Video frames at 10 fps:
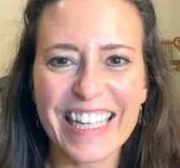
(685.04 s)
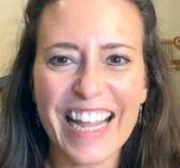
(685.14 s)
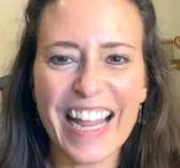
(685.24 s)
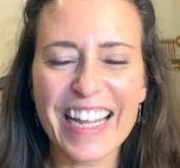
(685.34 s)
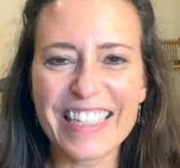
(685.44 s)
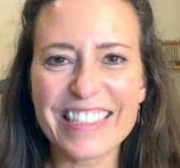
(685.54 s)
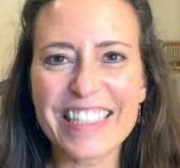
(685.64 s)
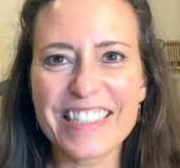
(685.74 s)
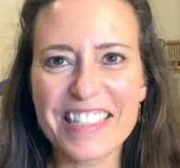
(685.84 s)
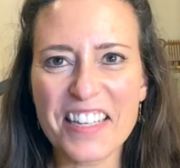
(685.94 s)

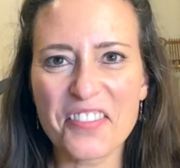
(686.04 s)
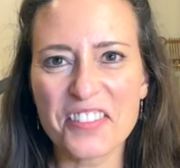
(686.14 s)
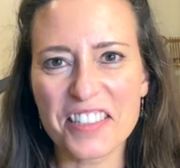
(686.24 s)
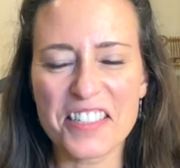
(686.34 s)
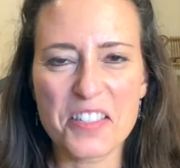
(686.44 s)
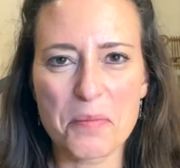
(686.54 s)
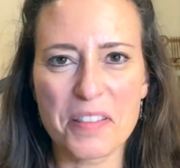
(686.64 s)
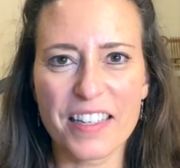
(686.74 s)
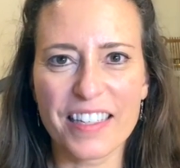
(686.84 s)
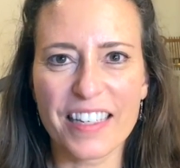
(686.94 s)
it's definitely
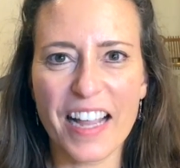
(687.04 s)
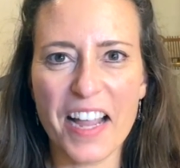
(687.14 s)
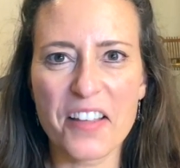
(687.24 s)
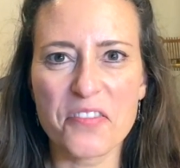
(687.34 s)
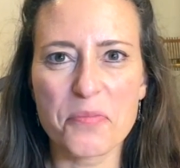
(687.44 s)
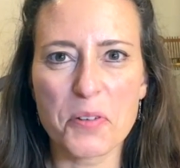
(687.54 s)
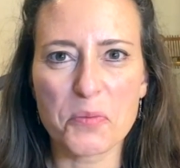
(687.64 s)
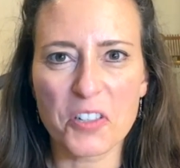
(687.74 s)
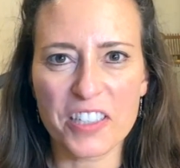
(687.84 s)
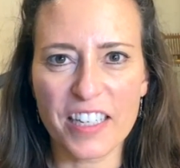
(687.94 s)
something I've been
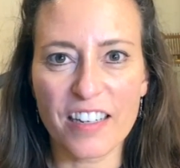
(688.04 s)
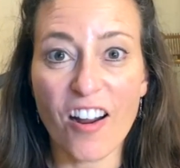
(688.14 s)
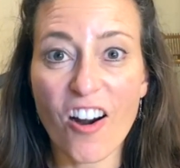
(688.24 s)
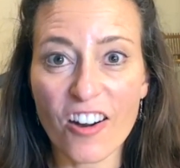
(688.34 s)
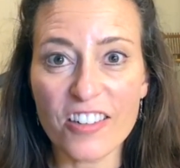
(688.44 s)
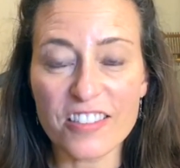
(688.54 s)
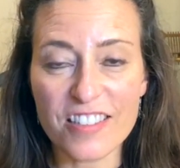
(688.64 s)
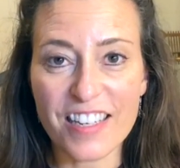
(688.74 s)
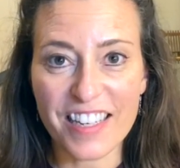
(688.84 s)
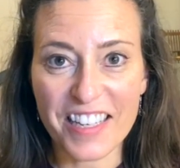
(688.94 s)
working hard
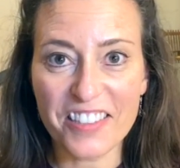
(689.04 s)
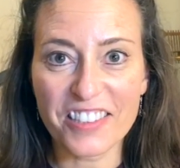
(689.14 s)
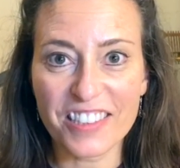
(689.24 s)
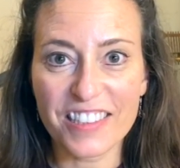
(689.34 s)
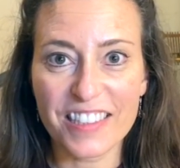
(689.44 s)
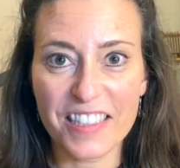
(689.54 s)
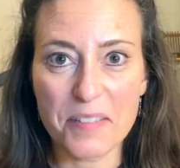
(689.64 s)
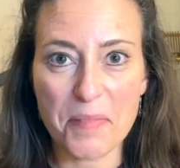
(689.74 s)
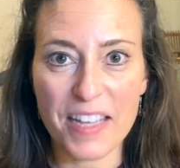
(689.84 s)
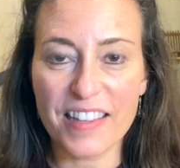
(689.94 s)
to heal
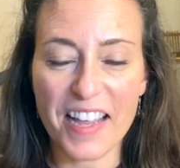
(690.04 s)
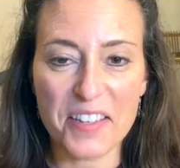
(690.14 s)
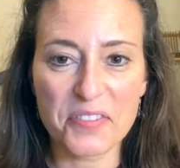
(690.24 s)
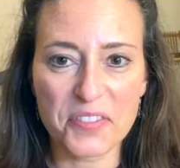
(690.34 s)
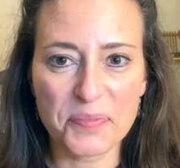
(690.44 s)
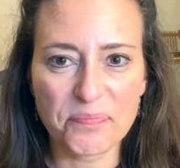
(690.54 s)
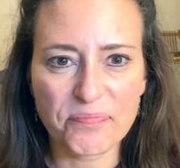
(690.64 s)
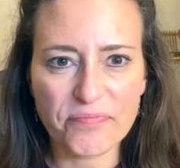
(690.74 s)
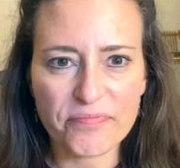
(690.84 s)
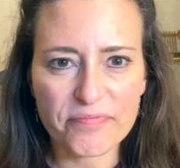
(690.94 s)
in my life.
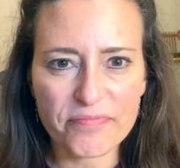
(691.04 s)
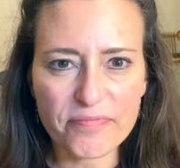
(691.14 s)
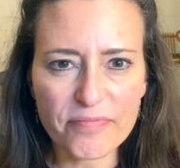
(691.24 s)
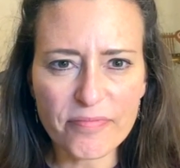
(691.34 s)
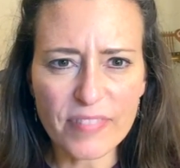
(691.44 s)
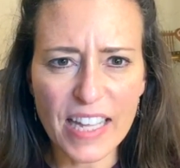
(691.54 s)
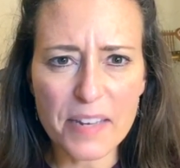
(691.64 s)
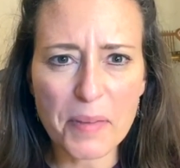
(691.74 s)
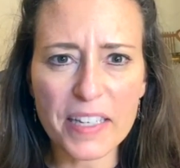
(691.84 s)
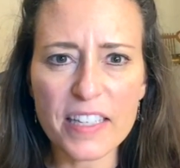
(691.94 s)

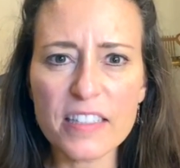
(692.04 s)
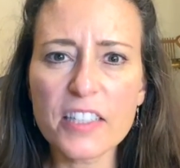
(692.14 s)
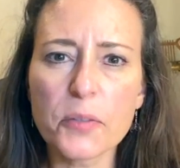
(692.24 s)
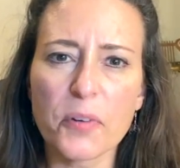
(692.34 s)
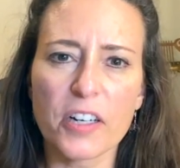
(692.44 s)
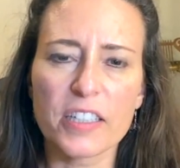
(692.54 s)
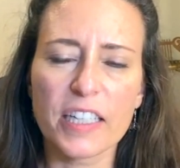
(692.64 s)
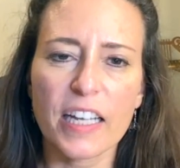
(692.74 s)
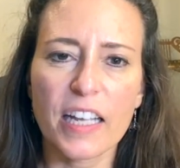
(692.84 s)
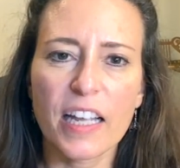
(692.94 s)
And my healing work
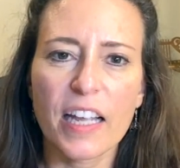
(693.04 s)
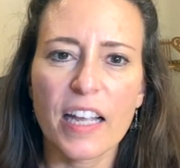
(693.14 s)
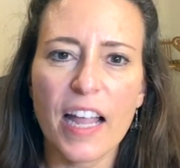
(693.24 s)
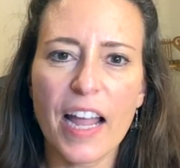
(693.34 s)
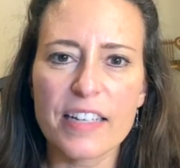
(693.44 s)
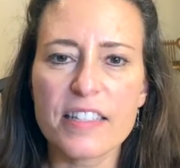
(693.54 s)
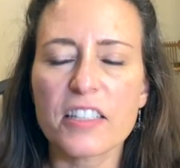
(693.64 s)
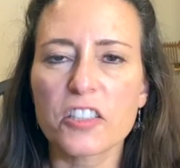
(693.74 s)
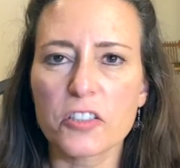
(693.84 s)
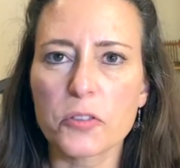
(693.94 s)
has
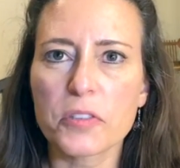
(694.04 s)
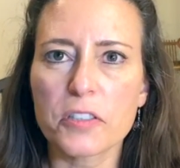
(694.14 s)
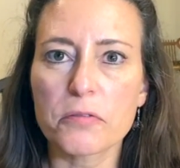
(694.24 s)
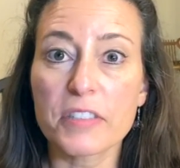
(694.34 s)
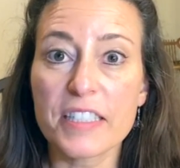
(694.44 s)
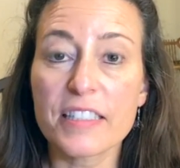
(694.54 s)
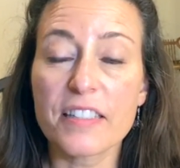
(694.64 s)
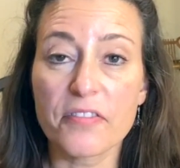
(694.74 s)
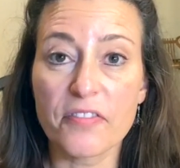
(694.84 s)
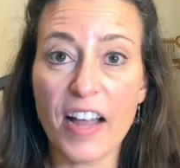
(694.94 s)
included
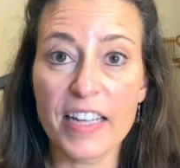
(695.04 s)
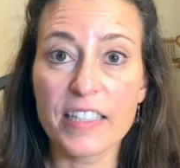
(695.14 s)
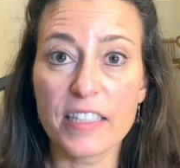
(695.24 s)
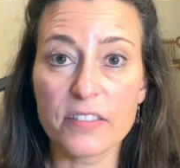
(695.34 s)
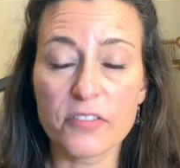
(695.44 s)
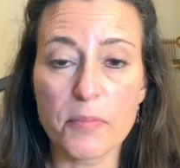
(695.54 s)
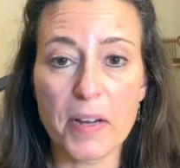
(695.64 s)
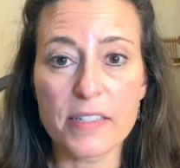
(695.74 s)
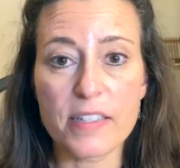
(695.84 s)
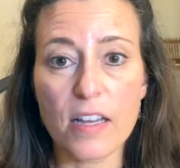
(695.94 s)
redefining for
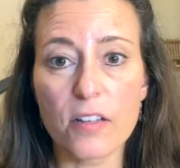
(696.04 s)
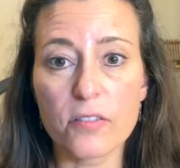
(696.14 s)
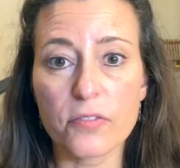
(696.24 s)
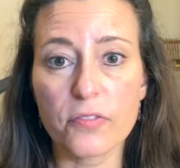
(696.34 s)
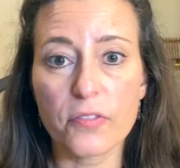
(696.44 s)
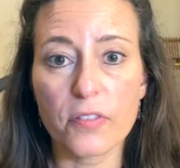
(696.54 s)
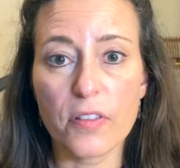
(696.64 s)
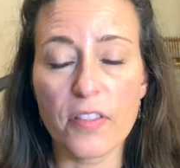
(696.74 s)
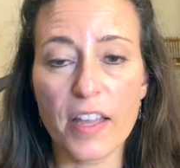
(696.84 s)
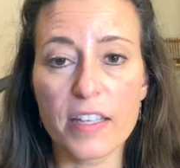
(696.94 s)
myself
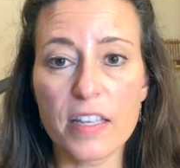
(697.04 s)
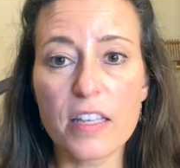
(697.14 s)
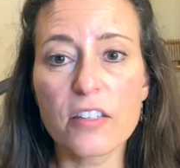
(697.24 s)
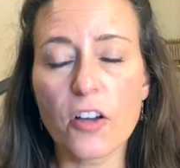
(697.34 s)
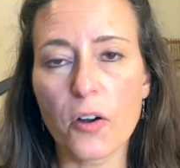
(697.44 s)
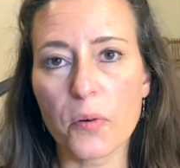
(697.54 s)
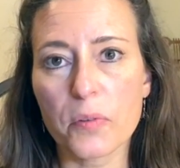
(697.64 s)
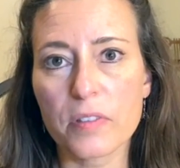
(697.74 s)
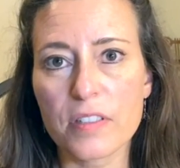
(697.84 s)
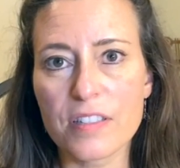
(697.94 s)
that ego
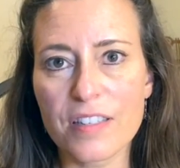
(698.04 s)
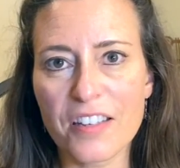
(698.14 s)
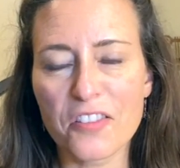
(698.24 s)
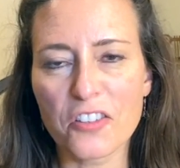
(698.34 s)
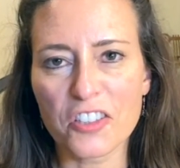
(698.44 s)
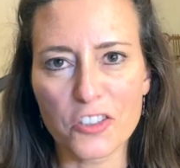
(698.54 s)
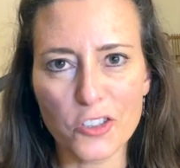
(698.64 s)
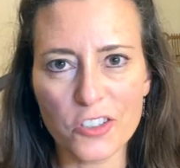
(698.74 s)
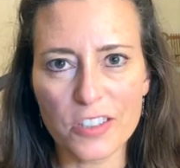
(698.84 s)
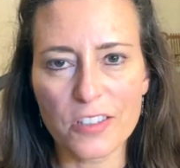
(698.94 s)
is neither a
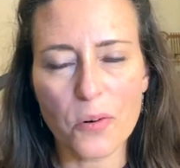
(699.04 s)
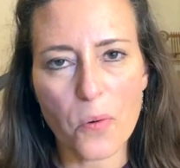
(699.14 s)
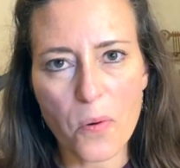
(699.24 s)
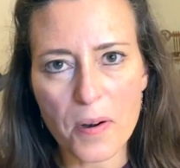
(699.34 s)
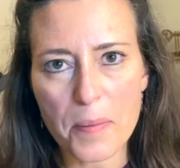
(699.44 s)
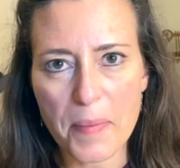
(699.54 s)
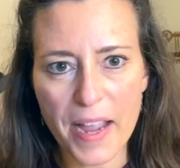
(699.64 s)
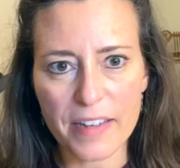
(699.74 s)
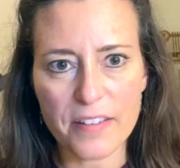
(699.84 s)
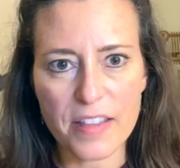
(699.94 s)
good or a
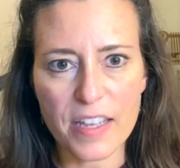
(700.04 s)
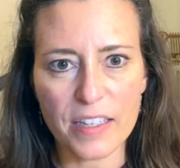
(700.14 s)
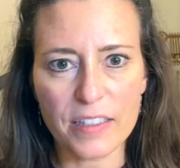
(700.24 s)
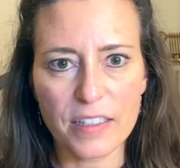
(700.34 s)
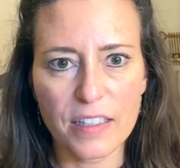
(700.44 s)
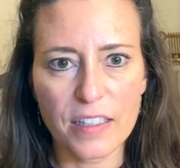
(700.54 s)
bad thing.